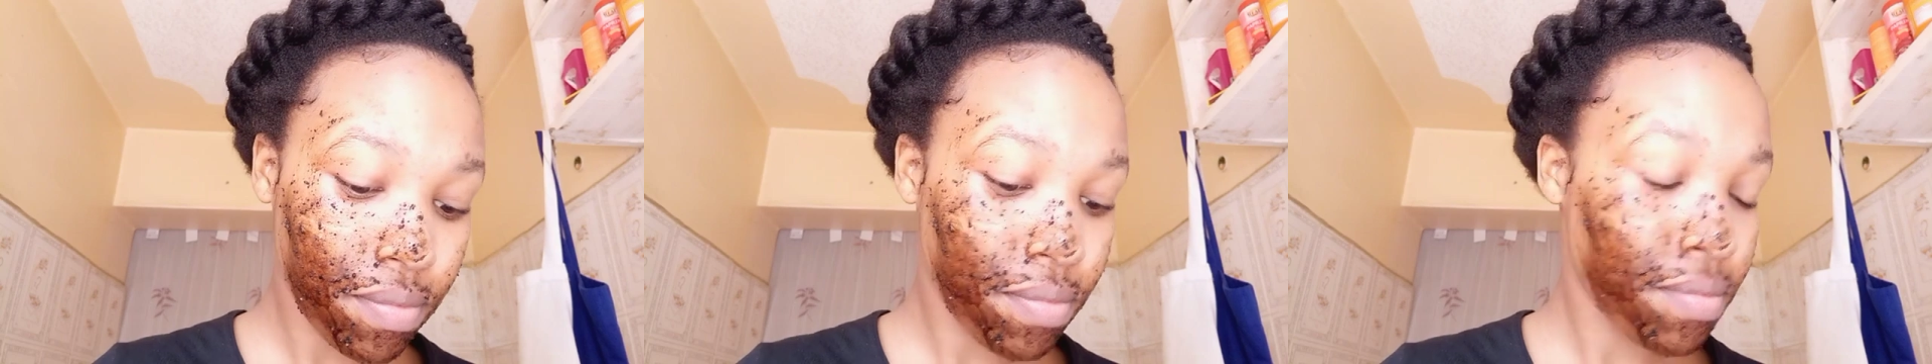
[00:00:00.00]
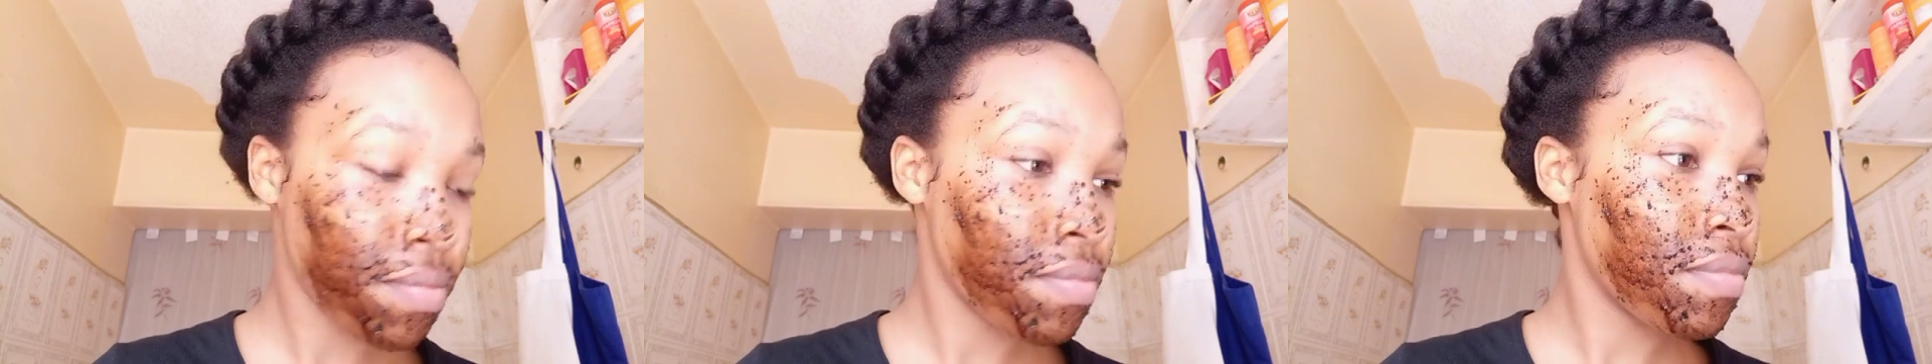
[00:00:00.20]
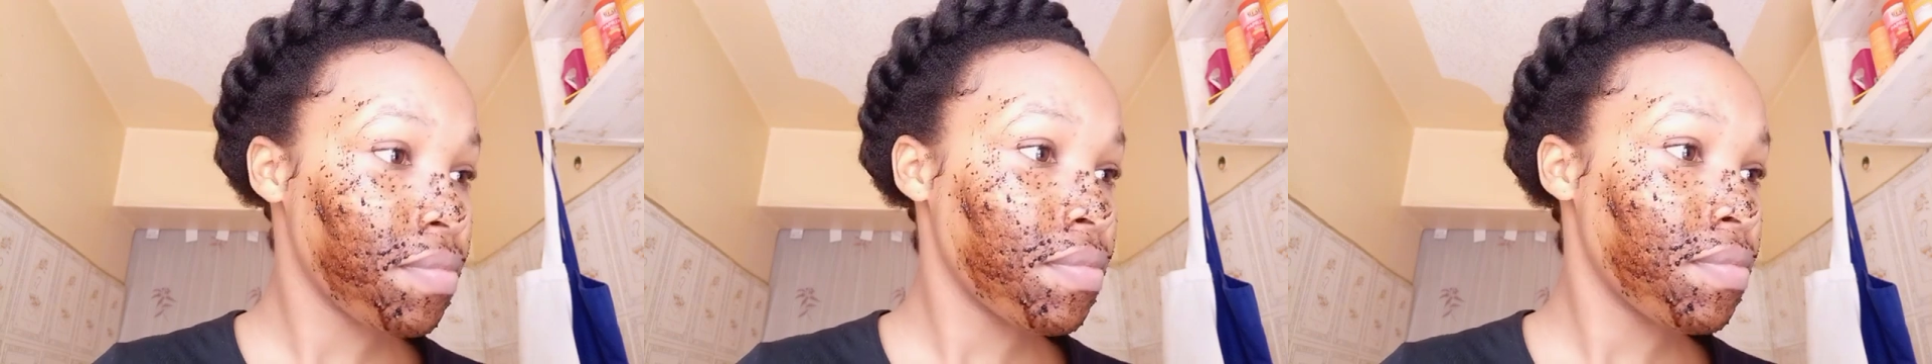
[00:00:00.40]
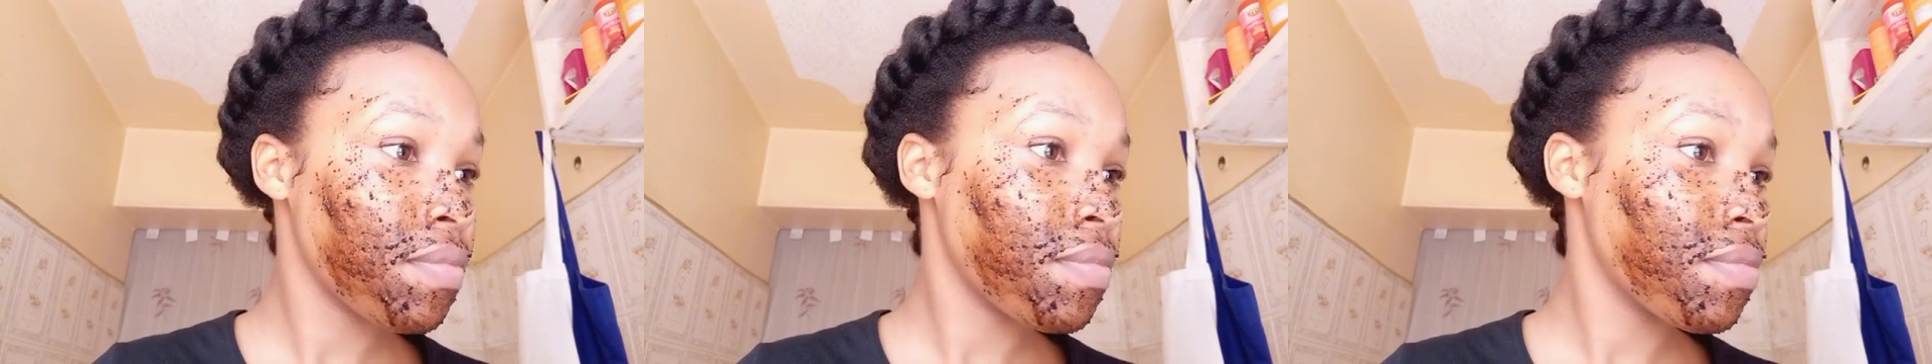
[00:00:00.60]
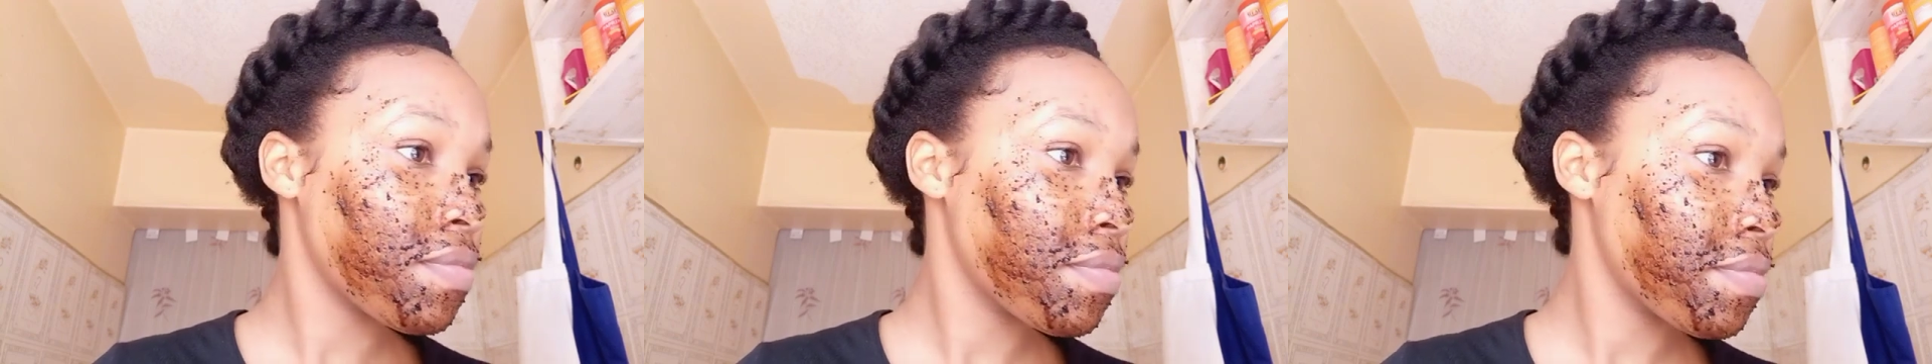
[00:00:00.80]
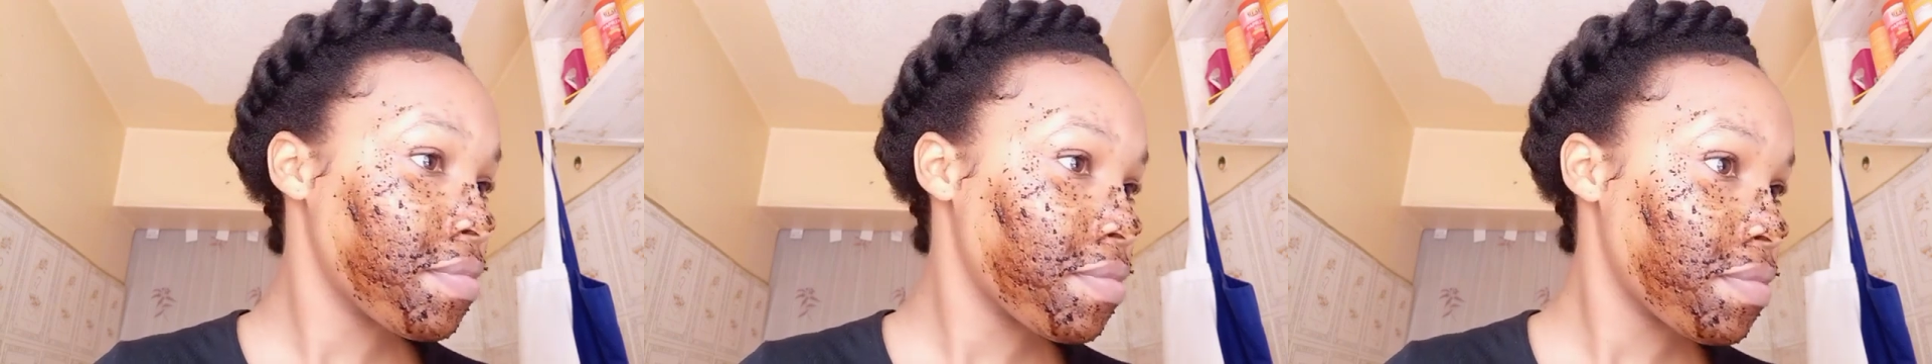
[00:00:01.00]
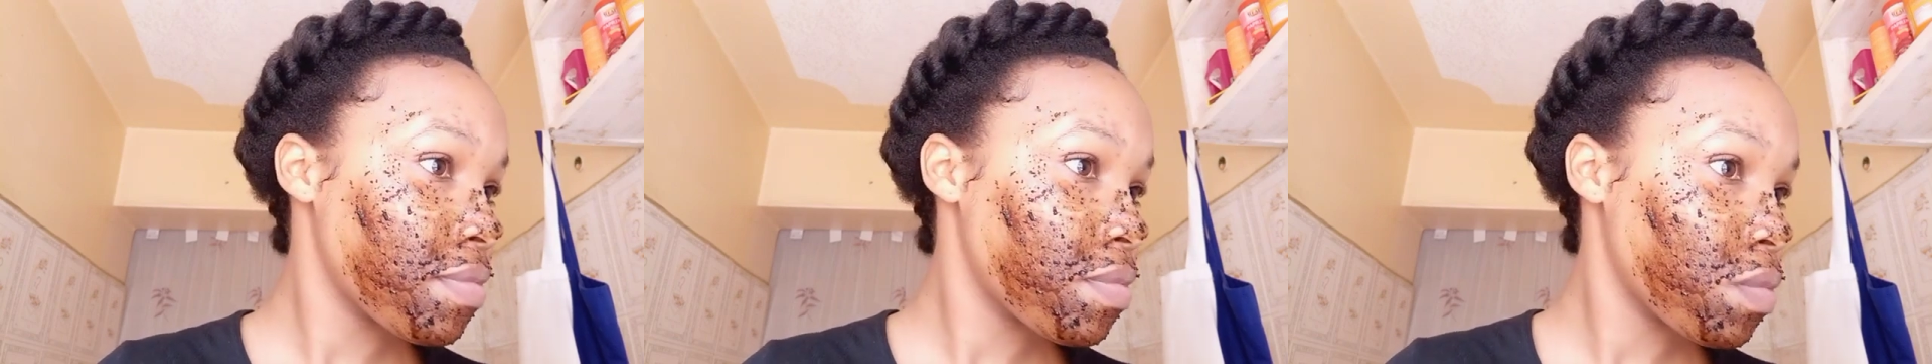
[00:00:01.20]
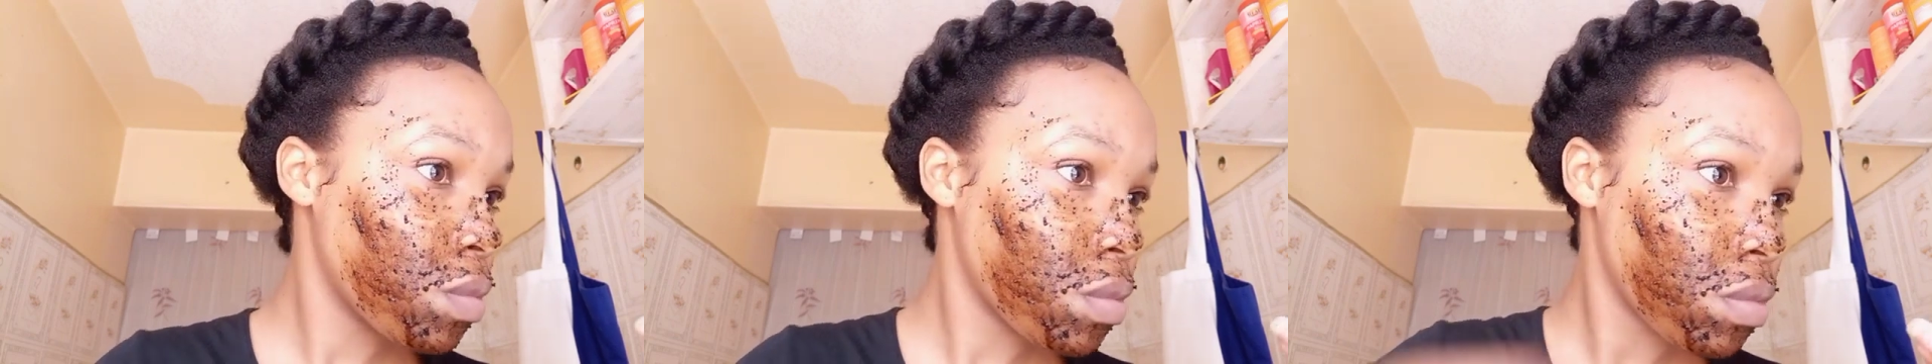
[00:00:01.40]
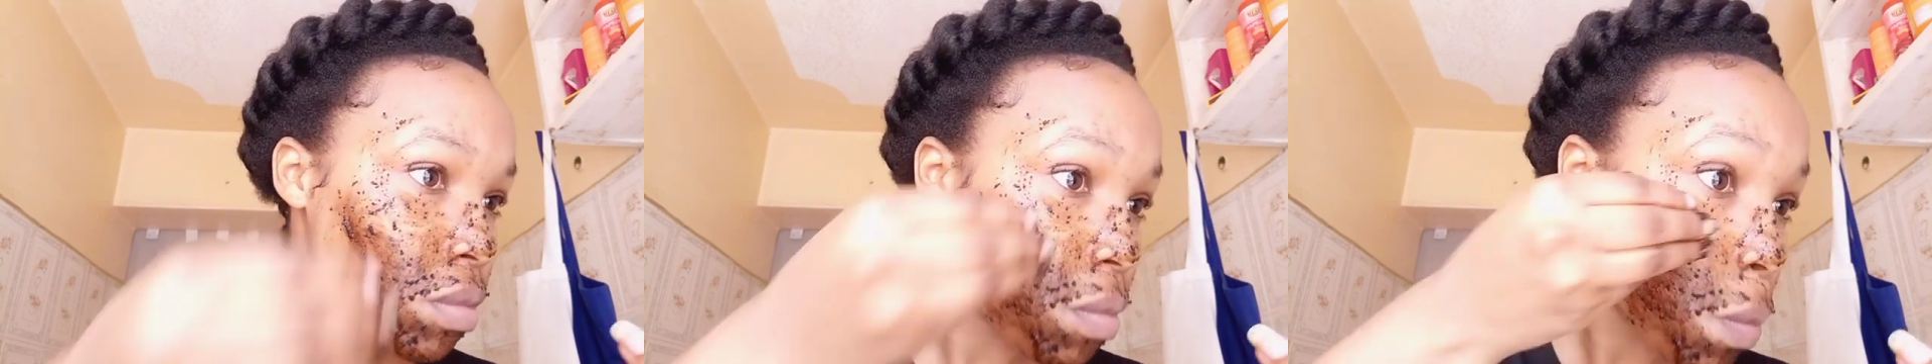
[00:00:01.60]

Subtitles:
my face mask in a